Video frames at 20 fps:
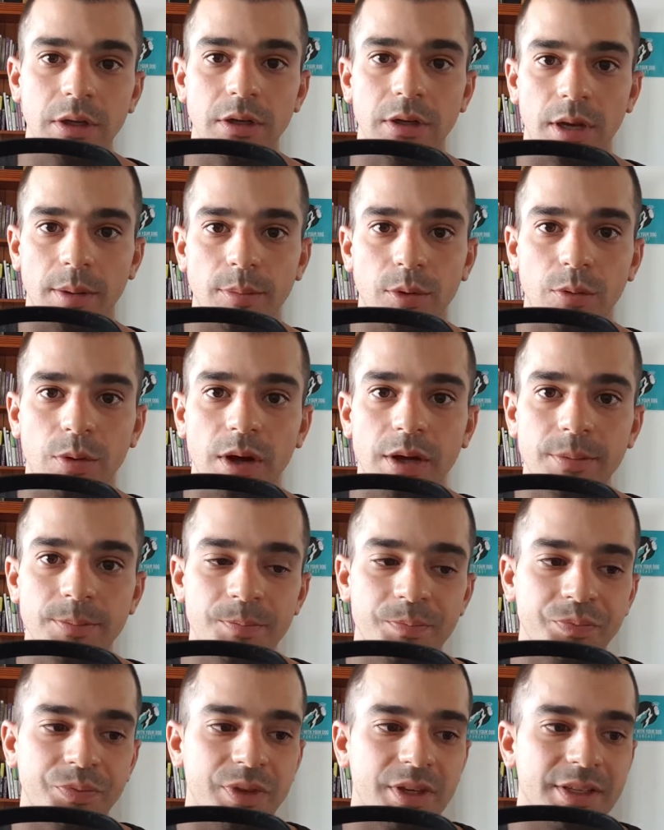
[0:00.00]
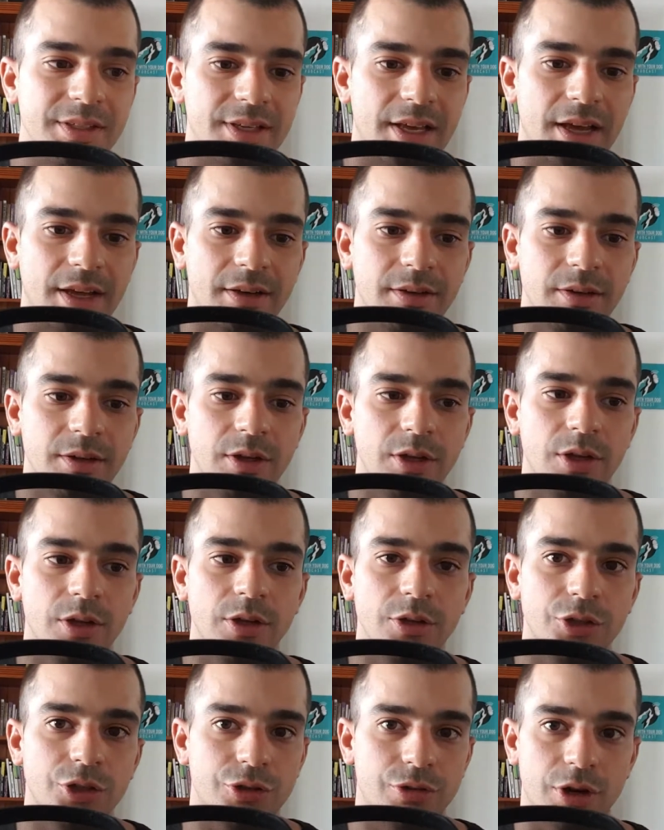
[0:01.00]
Number one is that
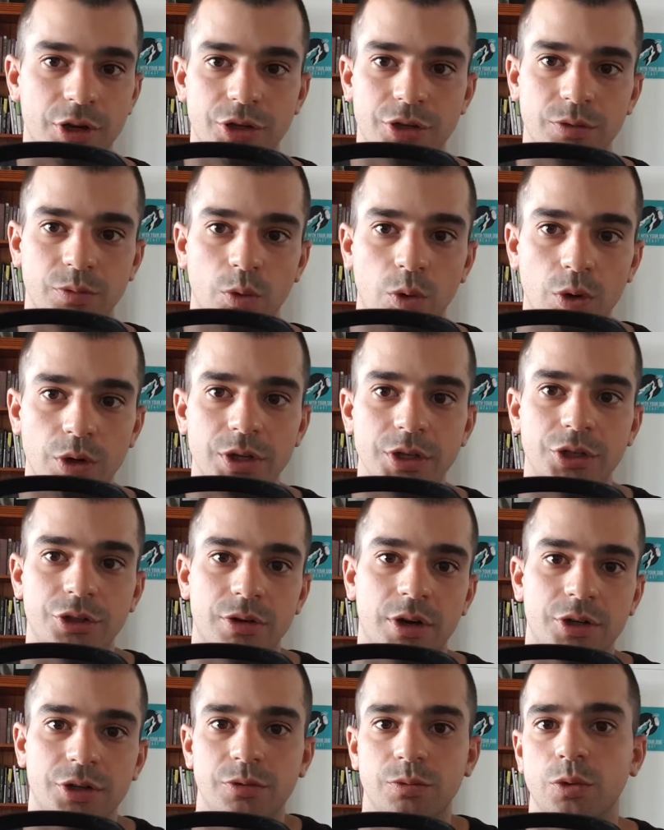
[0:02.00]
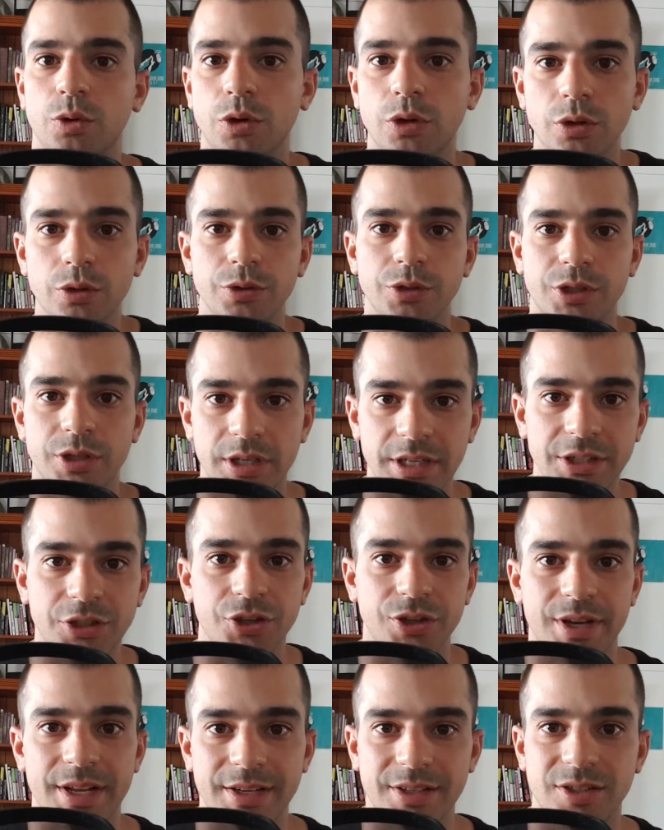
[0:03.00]
you structured walk loose lead, you're
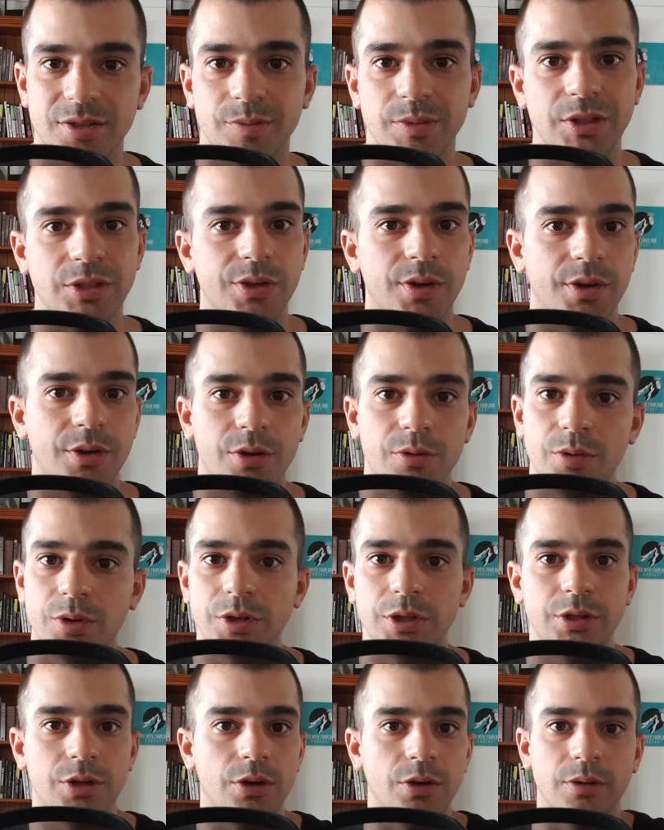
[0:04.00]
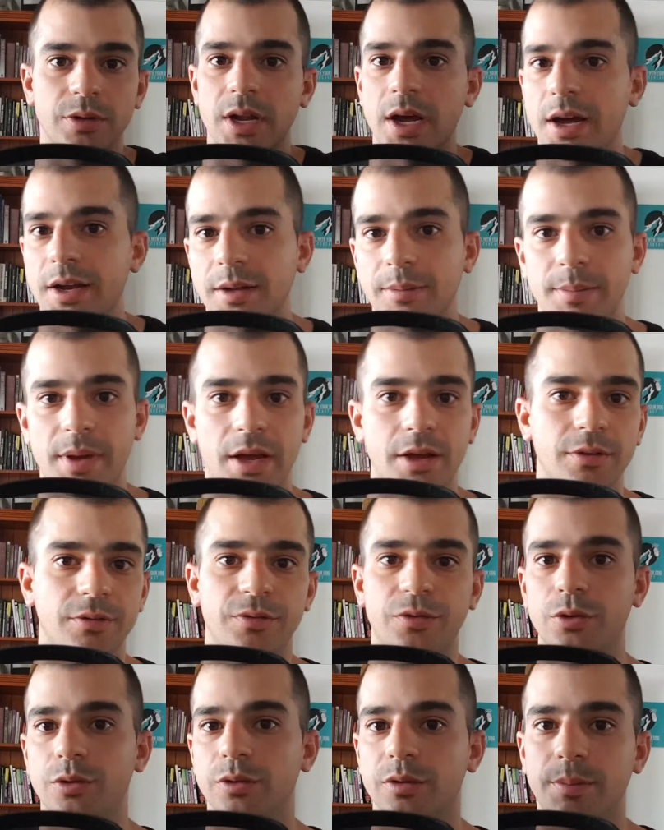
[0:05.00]
next to me. So I don't want the dog darting back and
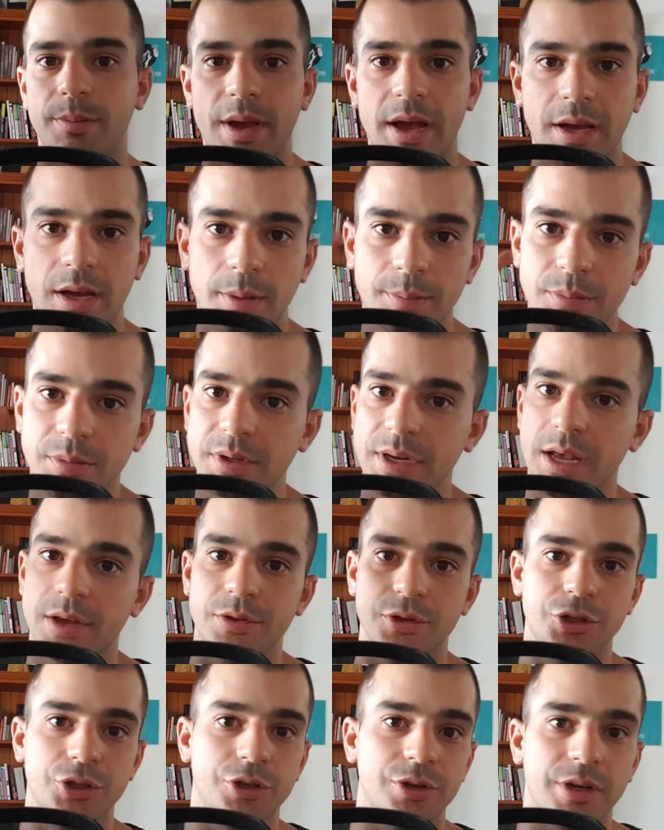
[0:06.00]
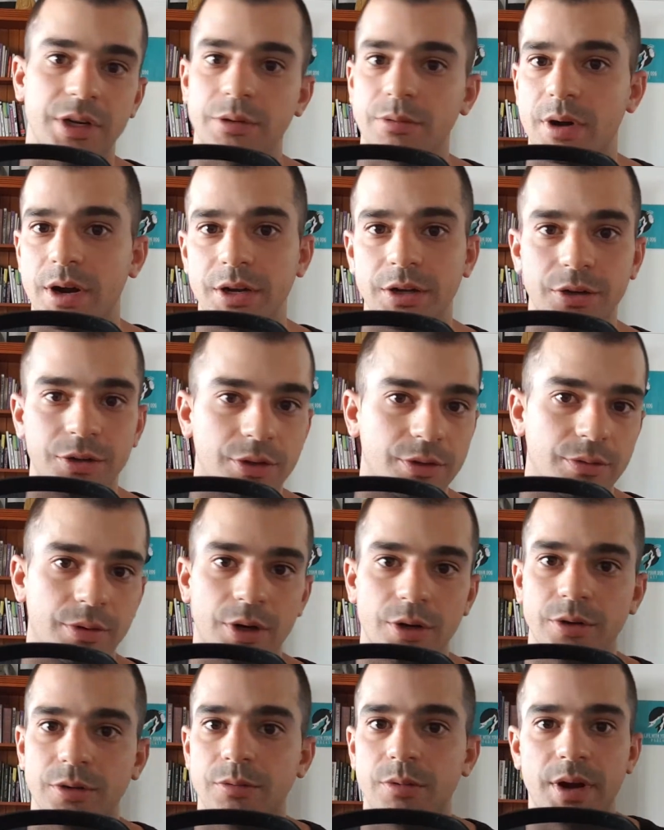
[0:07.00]
forth, back up and down the street, running on the
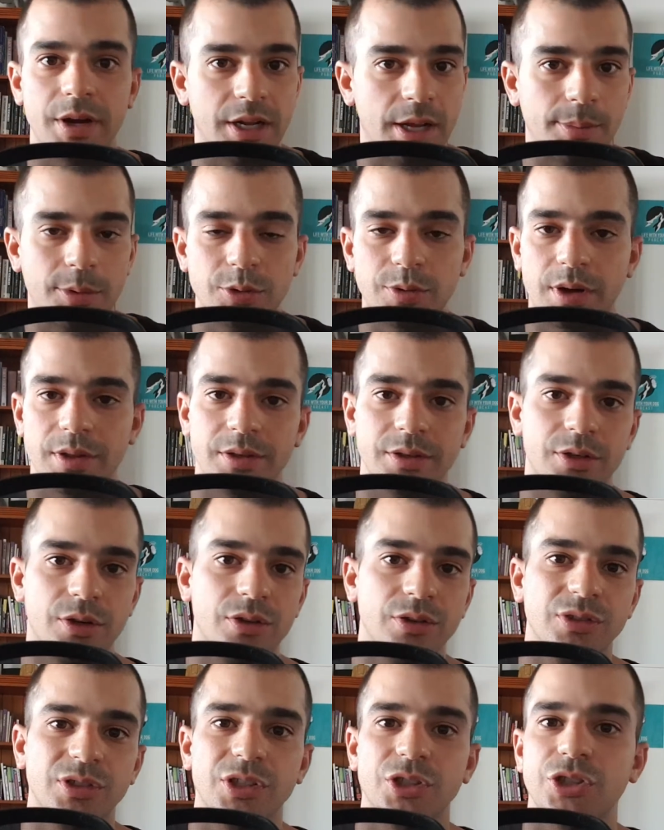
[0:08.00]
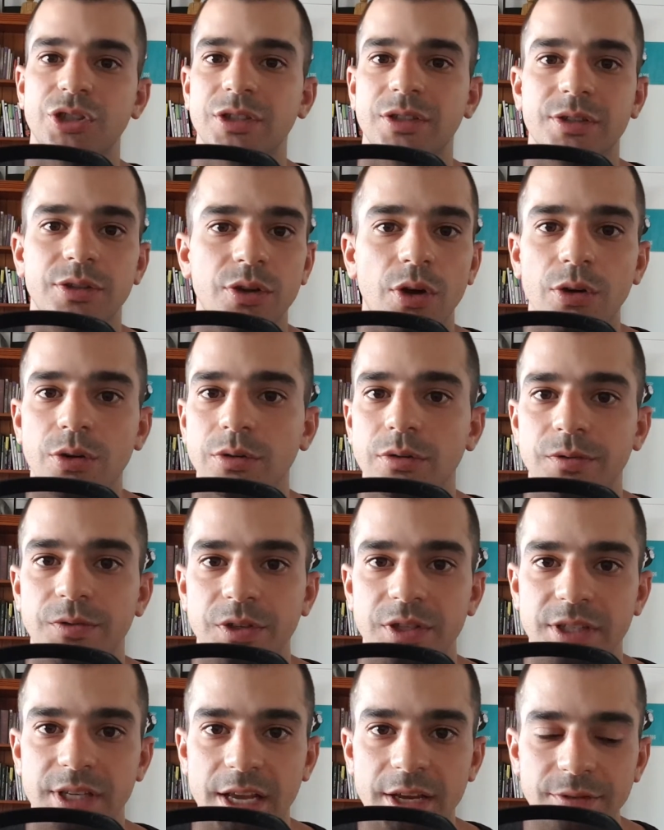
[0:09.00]
road, running up to other dogs. It's just not good for
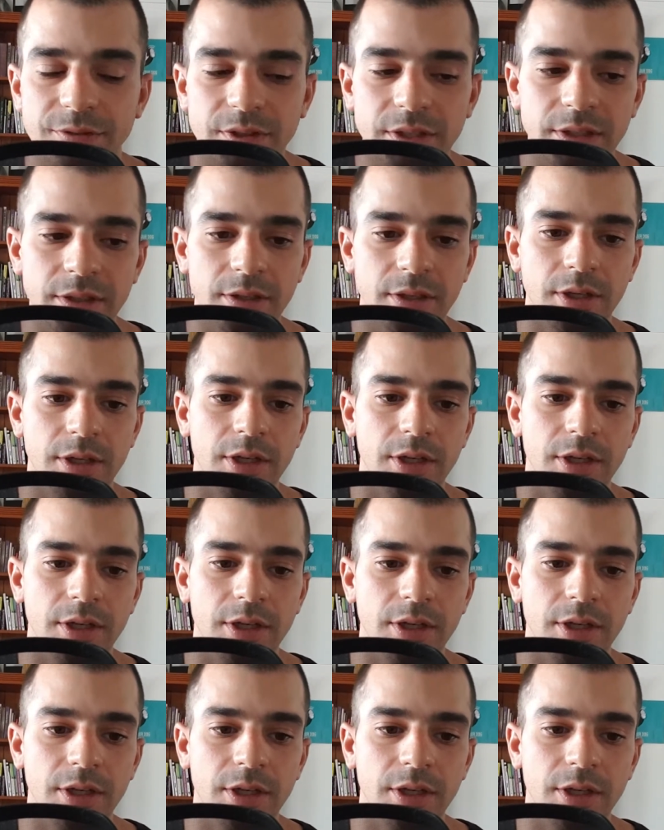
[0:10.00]
safety.